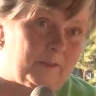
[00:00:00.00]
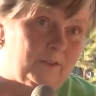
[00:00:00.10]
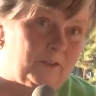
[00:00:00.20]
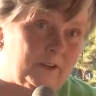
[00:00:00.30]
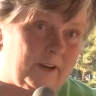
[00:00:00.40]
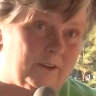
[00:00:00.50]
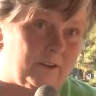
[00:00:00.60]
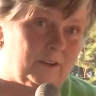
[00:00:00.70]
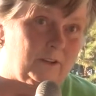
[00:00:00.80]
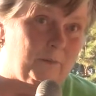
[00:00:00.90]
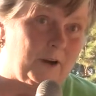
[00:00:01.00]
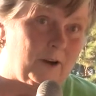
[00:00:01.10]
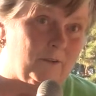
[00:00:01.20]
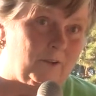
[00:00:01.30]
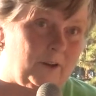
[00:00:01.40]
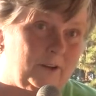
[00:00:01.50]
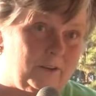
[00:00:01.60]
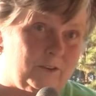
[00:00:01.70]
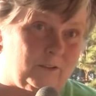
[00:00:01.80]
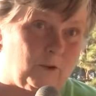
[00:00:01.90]
and she got her little bar of
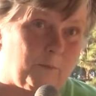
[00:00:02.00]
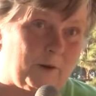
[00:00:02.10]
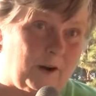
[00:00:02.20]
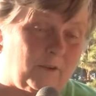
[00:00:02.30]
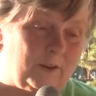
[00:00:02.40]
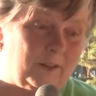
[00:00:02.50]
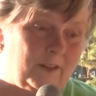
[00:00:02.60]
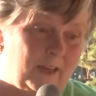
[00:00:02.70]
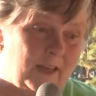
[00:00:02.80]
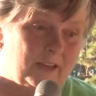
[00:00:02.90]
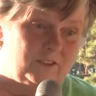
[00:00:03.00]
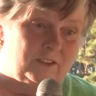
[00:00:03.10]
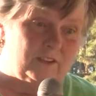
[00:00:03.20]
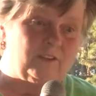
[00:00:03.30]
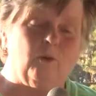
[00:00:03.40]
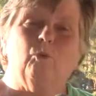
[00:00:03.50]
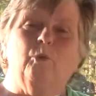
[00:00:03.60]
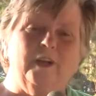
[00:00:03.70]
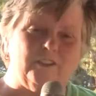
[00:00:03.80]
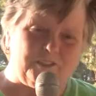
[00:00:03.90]
laundry soap out, and she says,
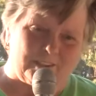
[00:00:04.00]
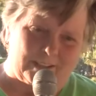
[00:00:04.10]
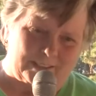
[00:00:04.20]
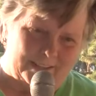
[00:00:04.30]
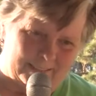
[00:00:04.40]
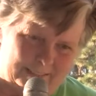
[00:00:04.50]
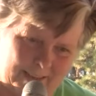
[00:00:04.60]
"We'll just get